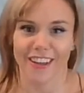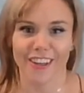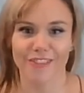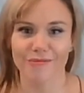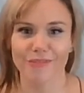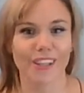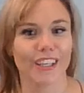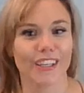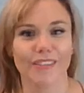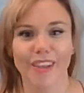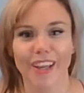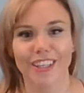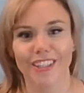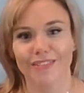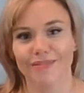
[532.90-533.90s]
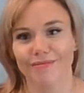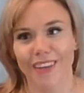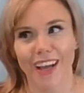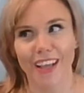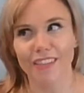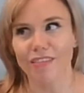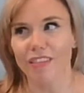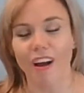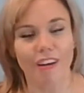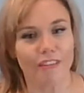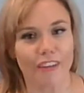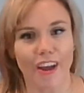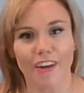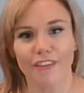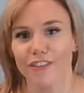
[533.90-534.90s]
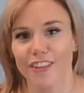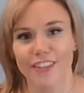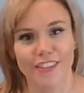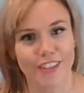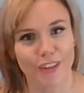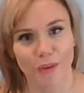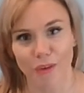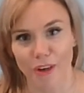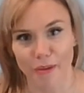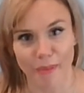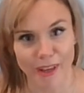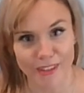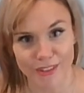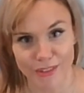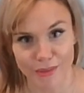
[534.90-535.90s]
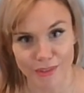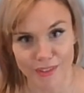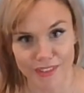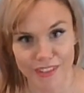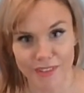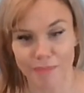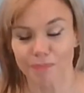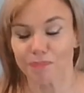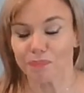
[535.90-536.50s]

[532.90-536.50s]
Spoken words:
really, I love every single one of my students.